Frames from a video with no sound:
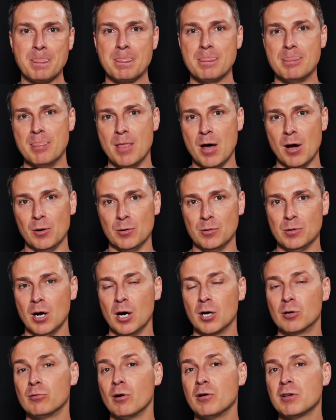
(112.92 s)
No,
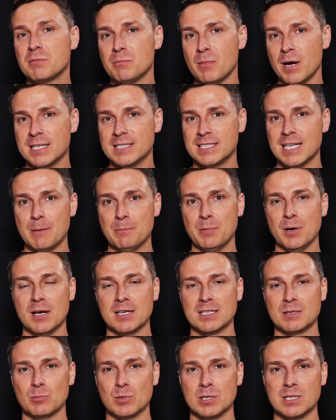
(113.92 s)
a growth mindset
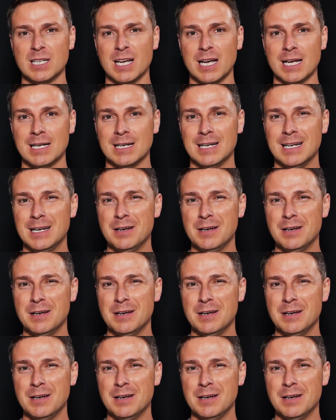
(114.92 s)
person would say,